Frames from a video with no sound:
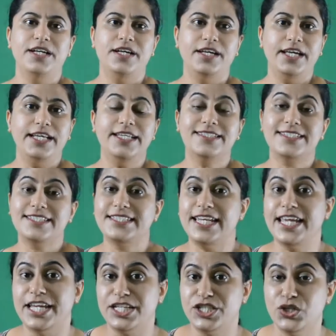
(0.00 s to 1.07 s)
in a
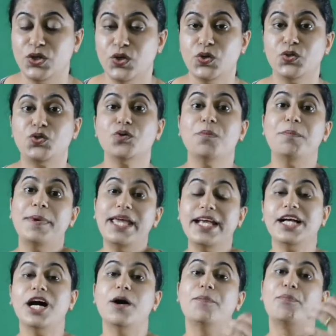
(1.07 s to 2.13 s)
state to
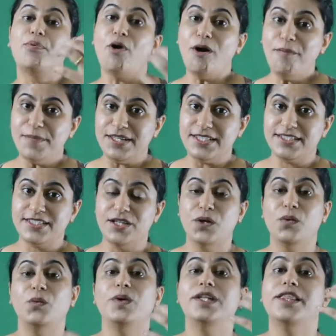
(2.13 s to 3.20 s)
make a promise
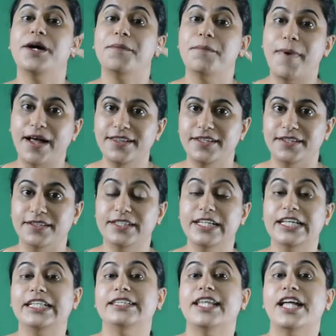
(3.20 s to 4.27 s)
with her mother
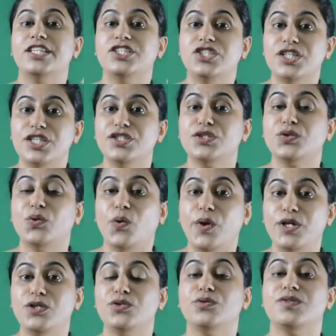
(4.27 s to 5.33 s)
that she is
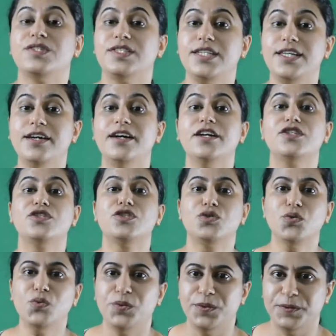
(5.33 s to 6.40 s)
going to see her
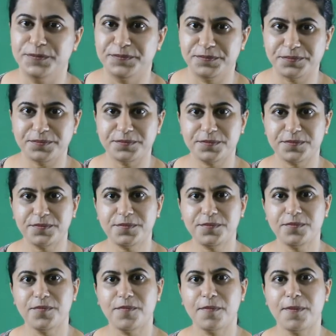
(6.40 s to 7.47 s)
soon.
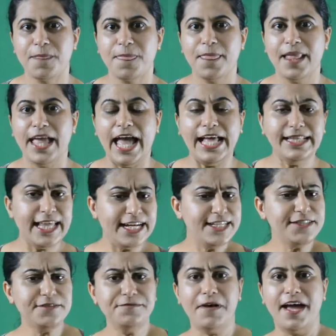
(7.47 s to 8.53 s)
And that
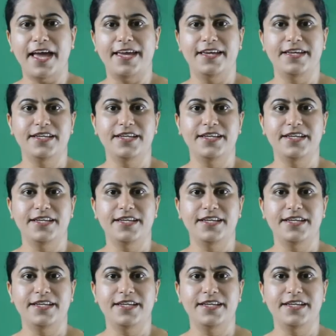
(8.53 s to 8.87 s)
is why